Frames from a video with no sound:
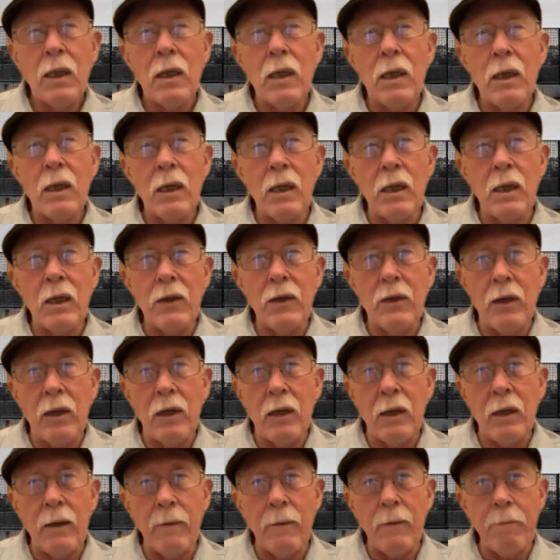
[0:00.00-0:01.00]
And
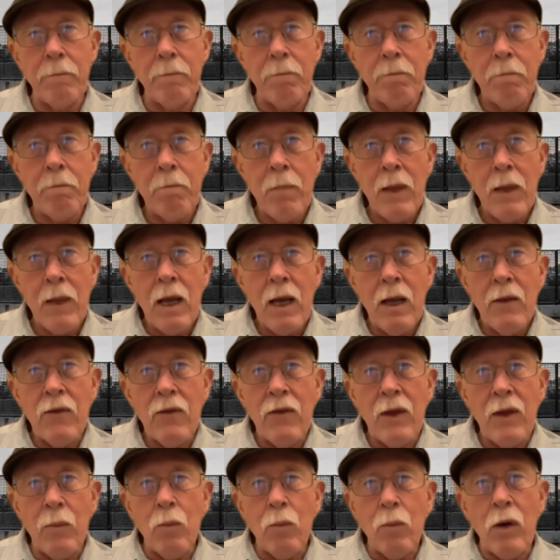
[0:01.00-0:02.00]
um,
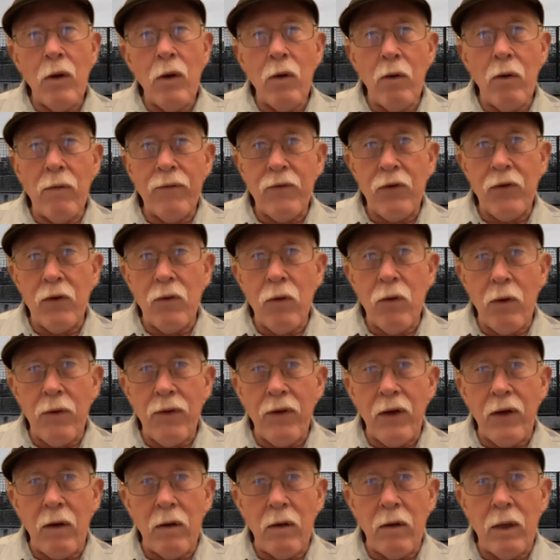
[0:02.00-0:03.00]
then went off to
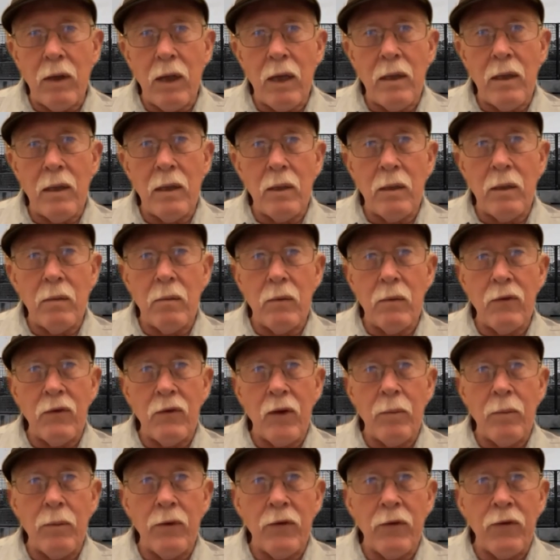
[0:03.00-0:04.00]
North Carolina and
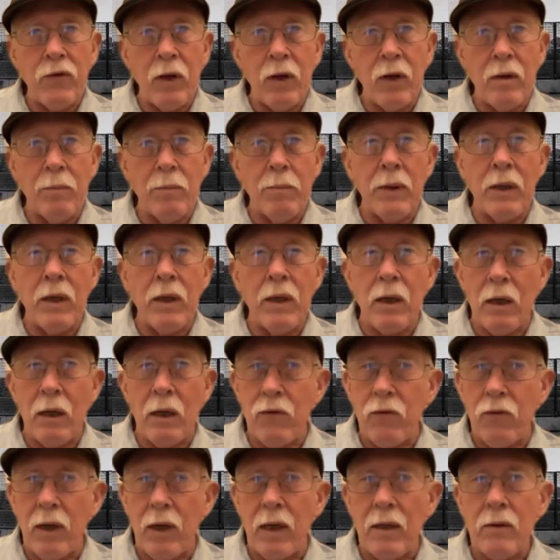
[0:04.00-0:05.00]
was able to sign a big
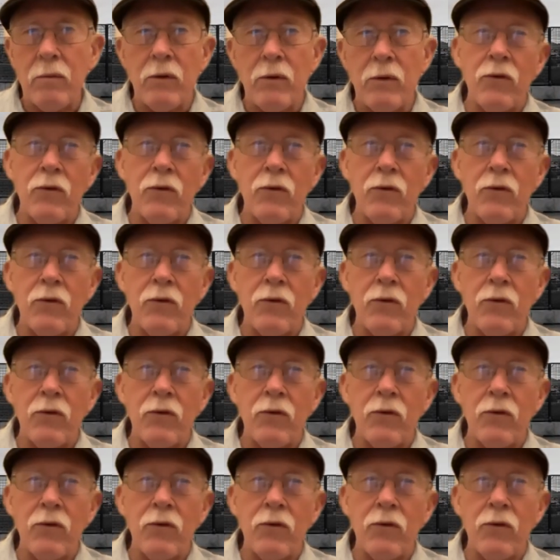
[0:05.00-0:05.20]
contract,